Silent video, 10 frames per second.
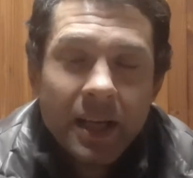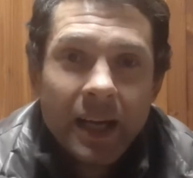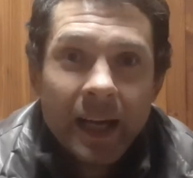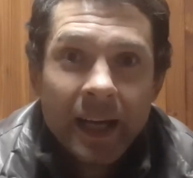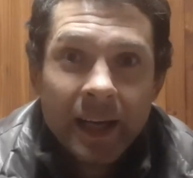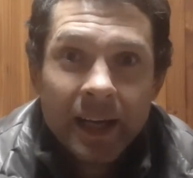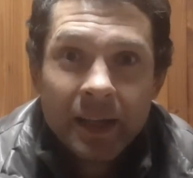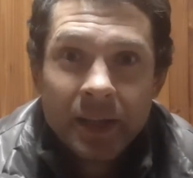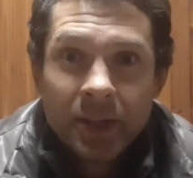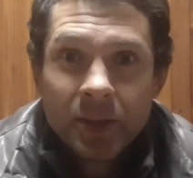
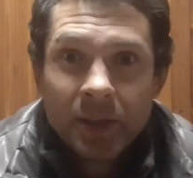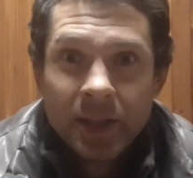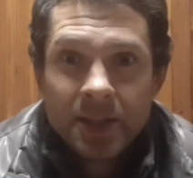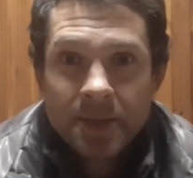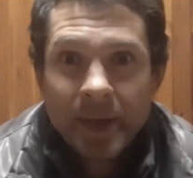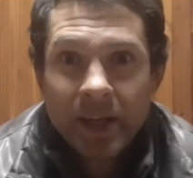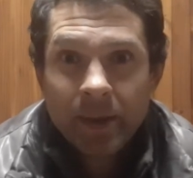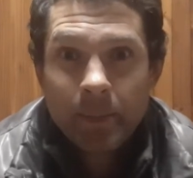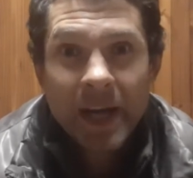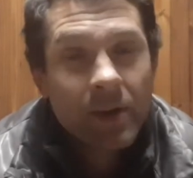You learned about the
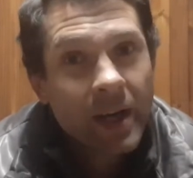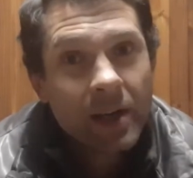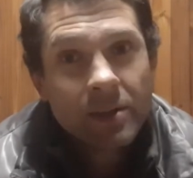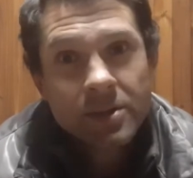background,